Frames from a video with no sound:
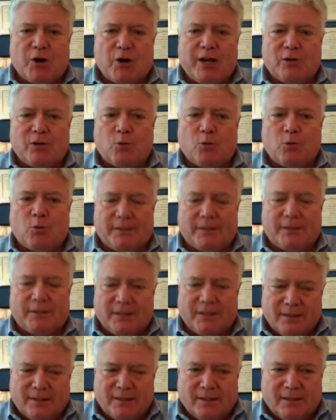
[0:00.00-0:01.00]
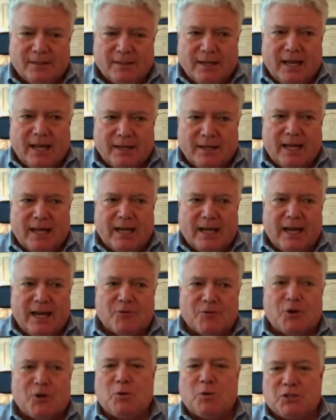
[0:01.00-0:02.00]
at what? And
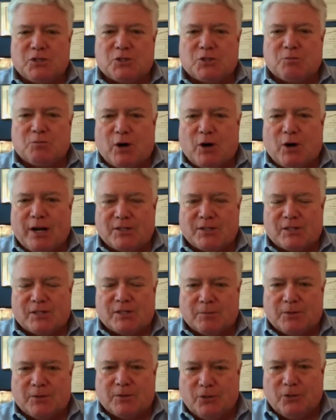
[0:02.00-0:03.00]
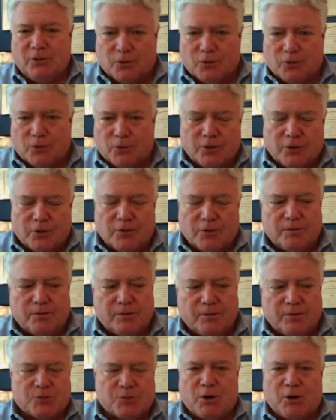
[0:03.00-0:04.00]
everyone is smart at something. You're
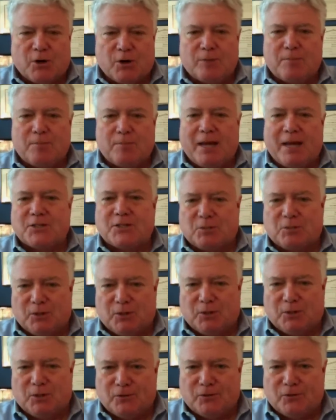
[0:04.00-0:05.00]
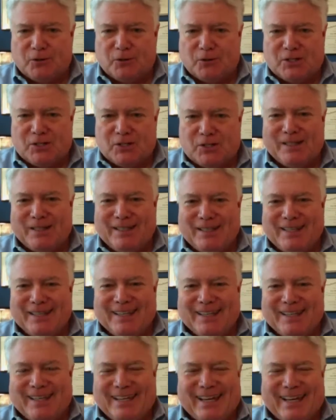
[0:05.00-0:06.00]
smart at basketball, for example.
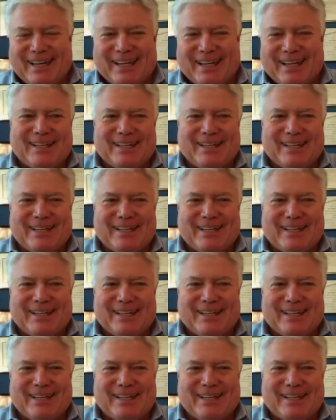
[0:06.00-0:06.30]
And